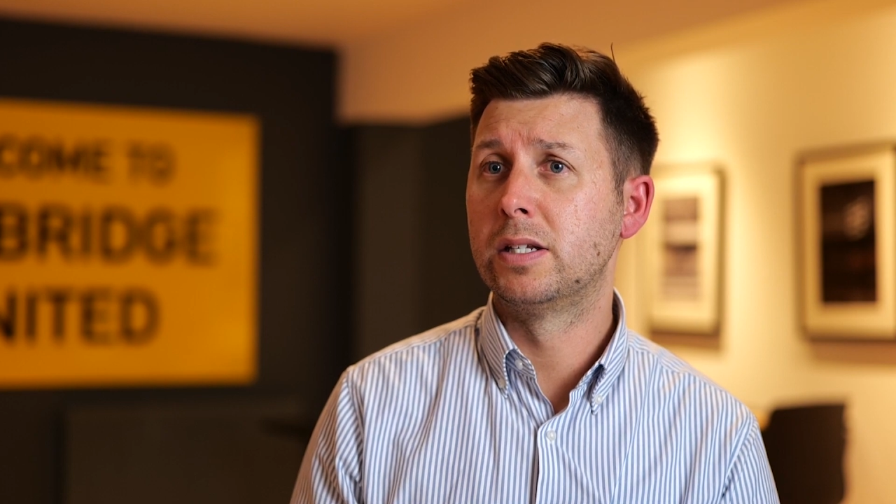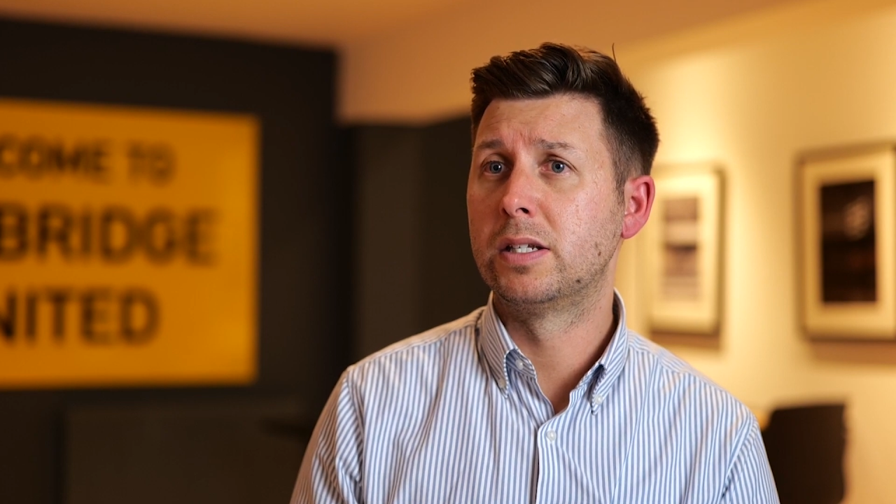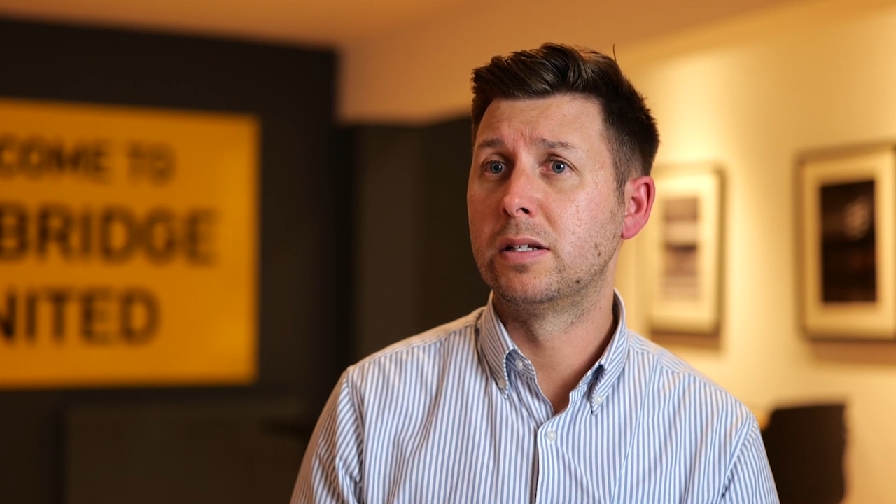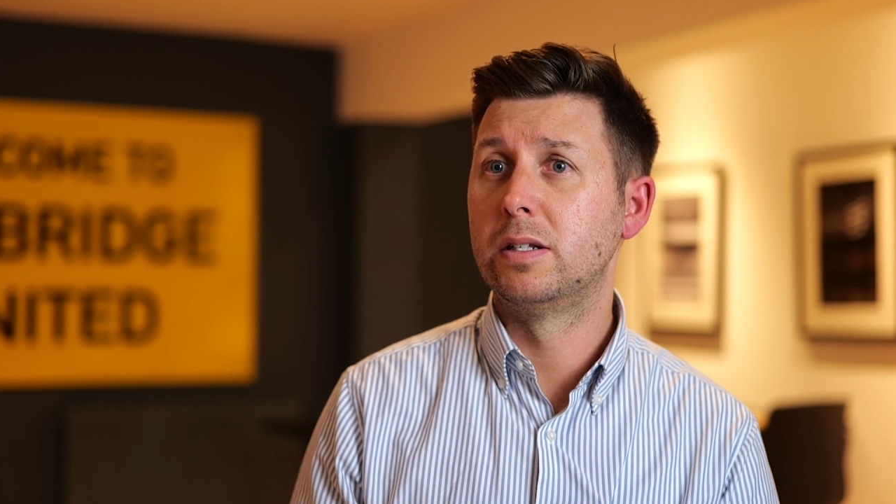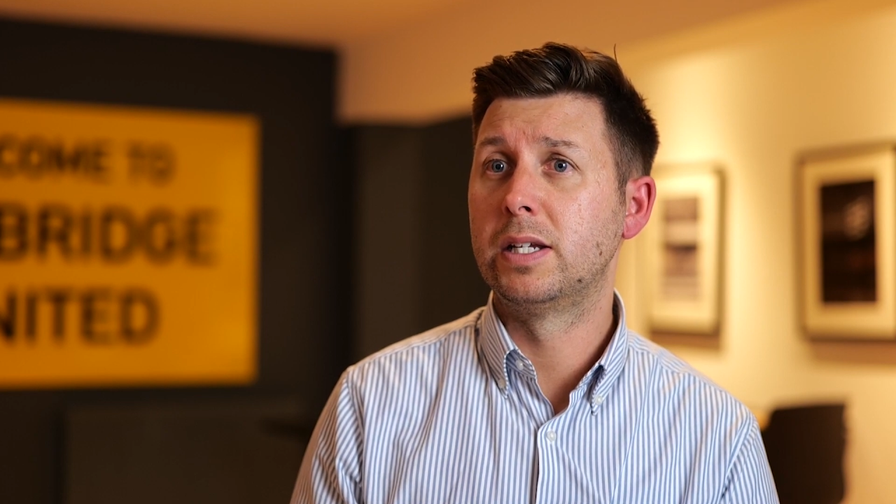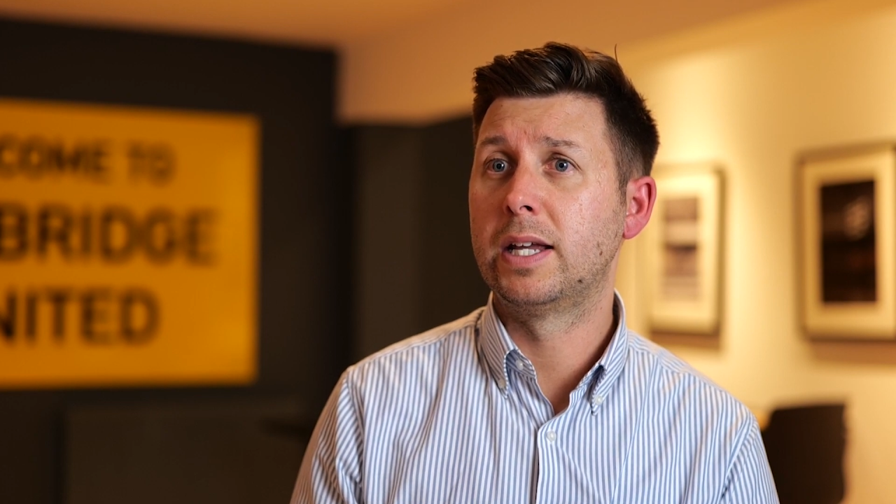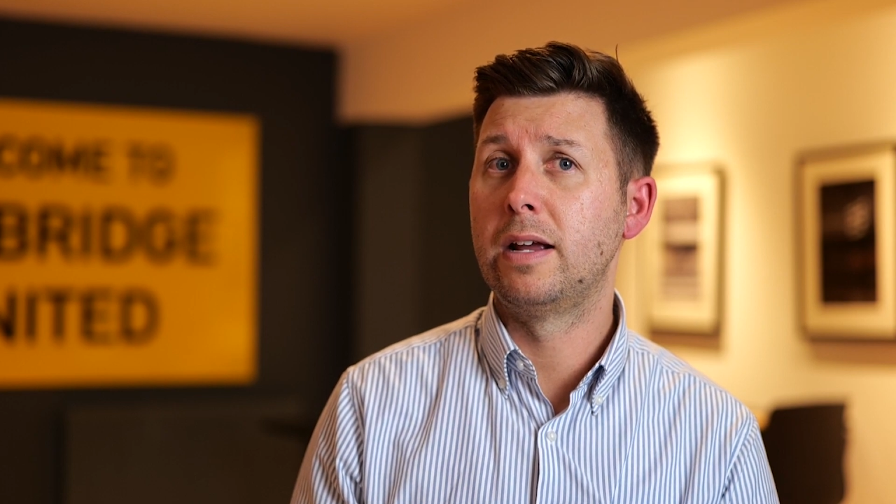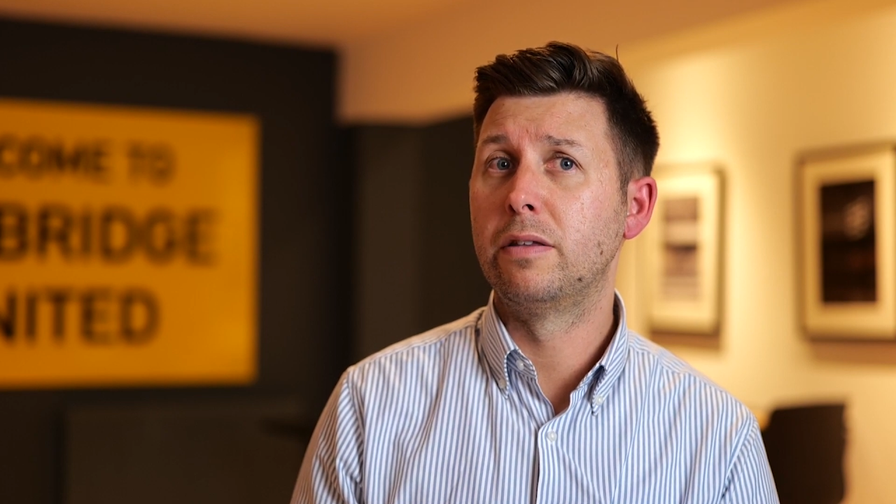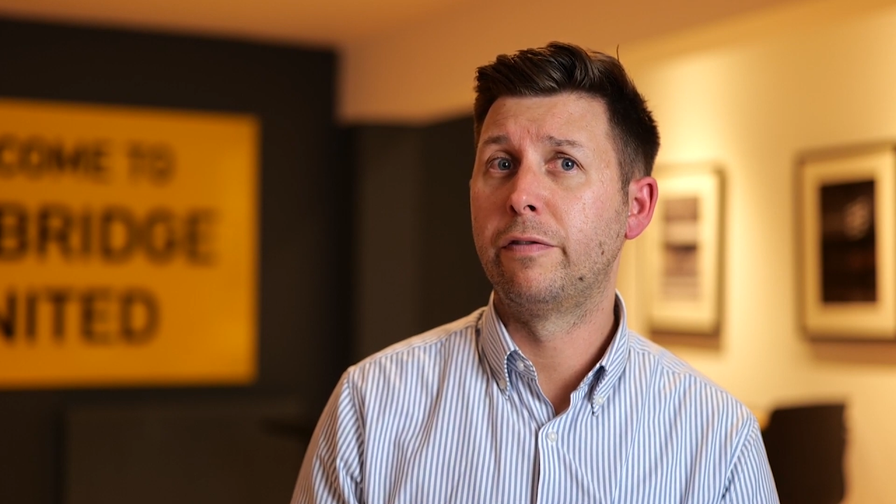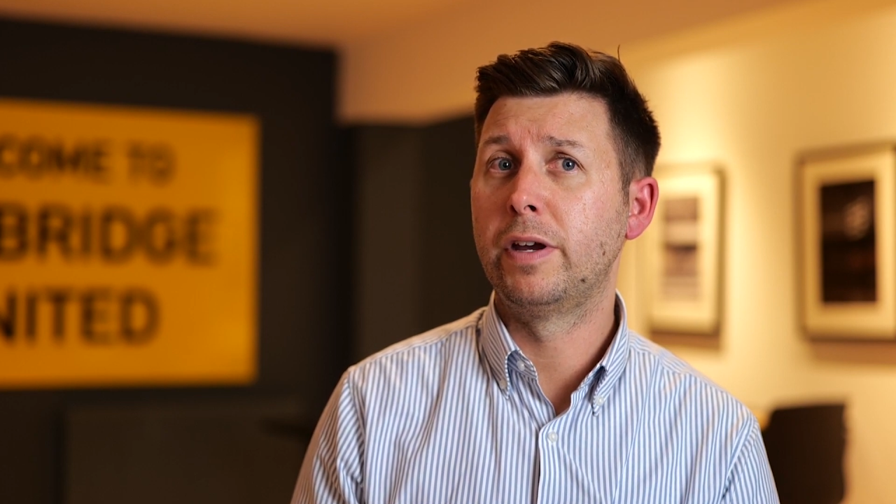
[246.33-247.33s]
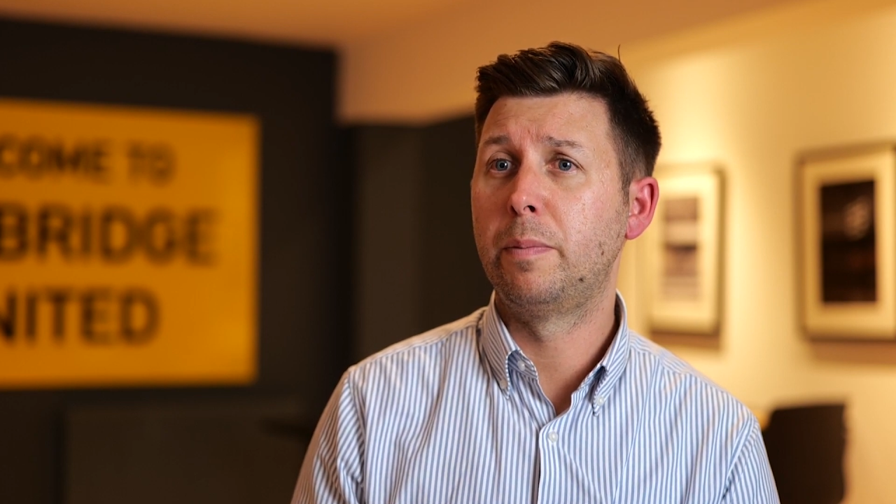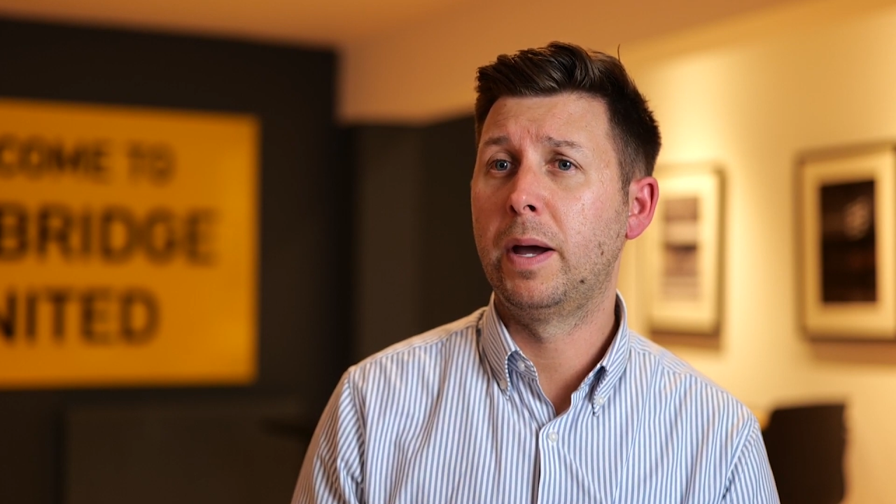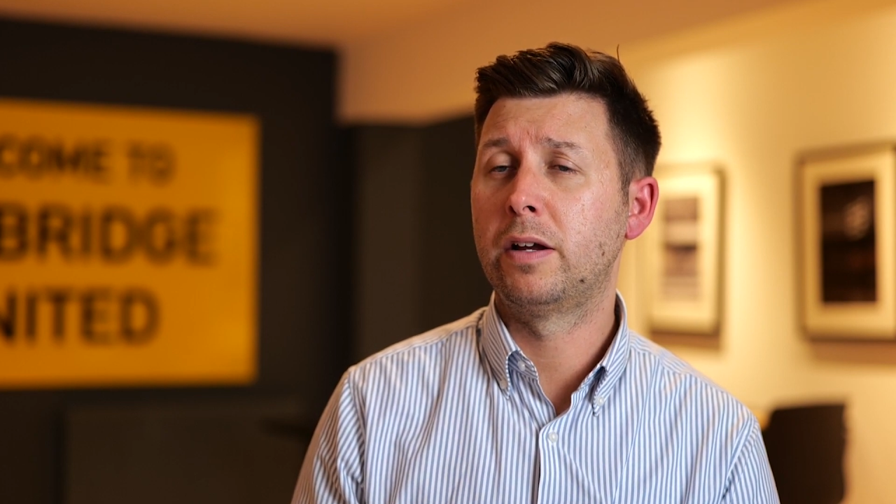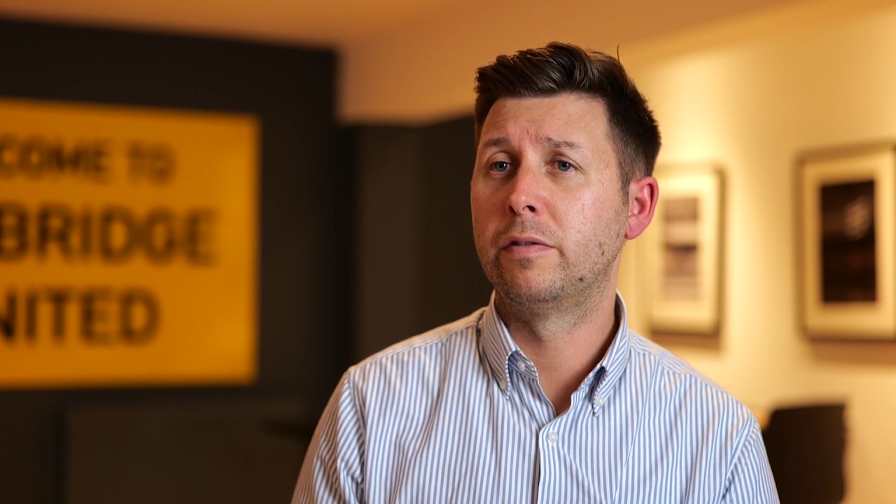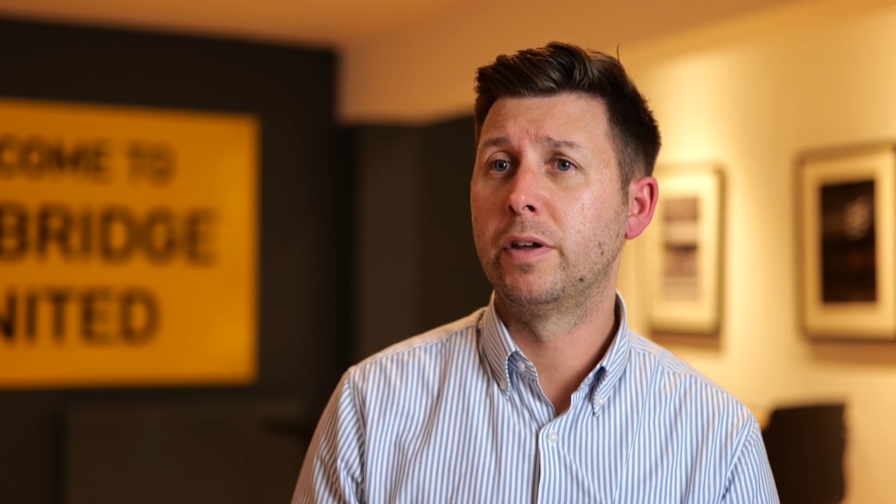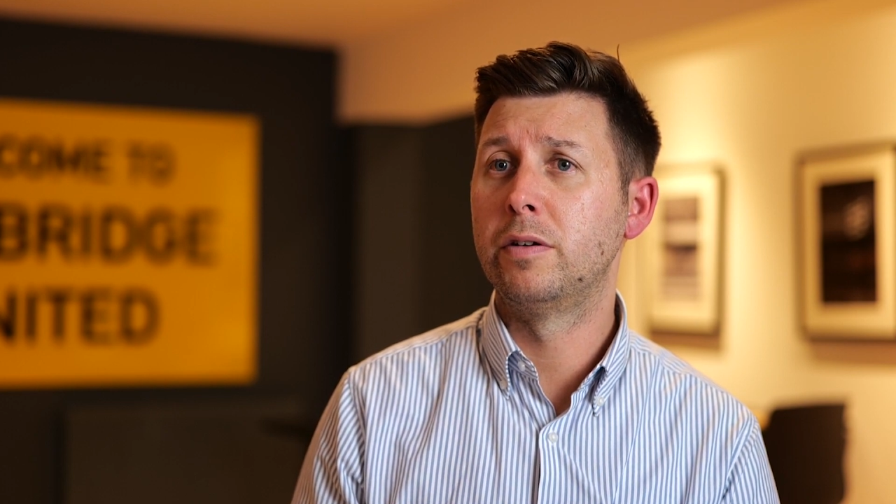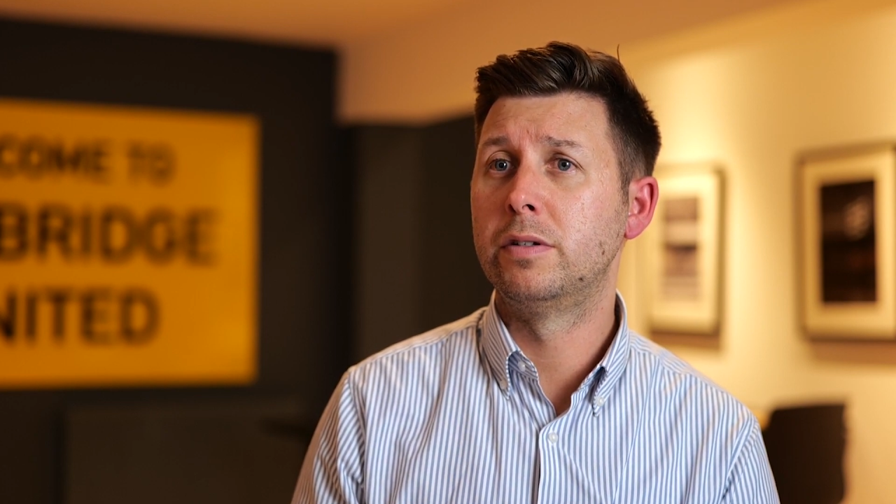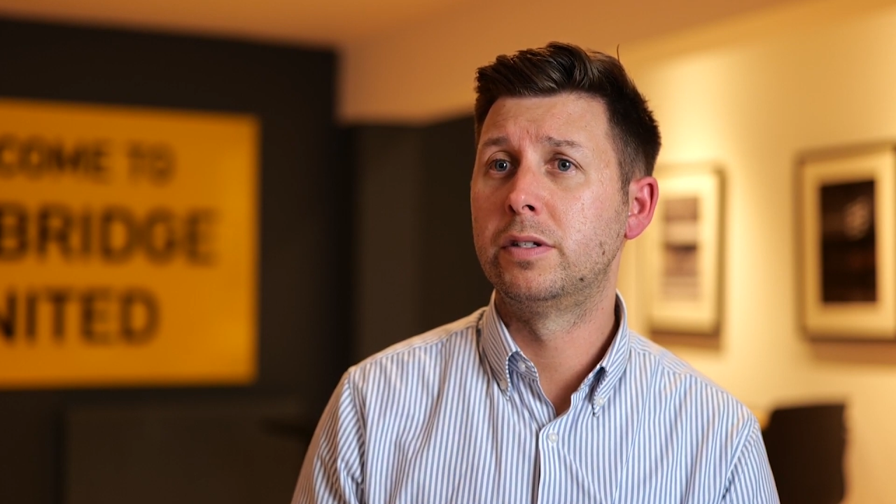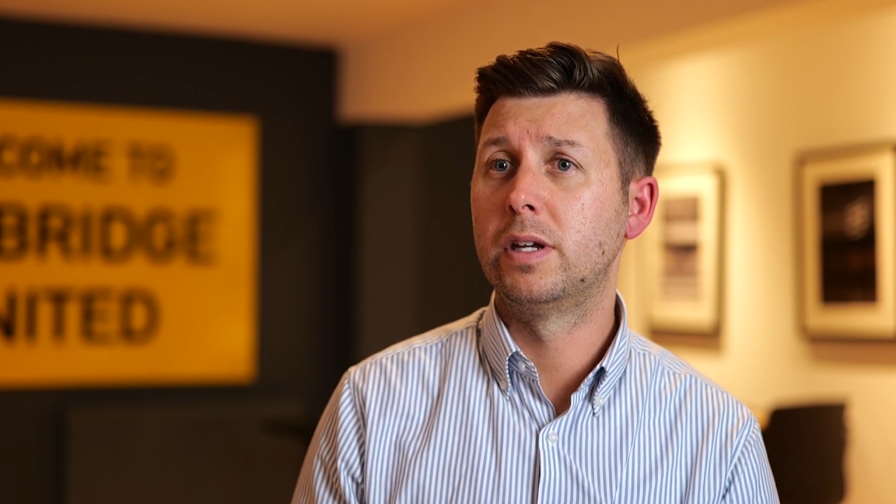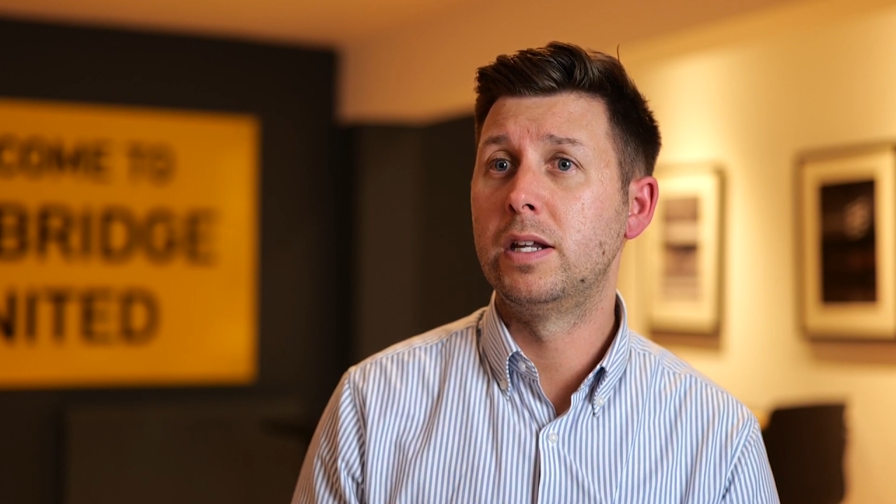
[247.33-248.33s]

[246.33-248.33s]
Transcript: is to gain the feedback of those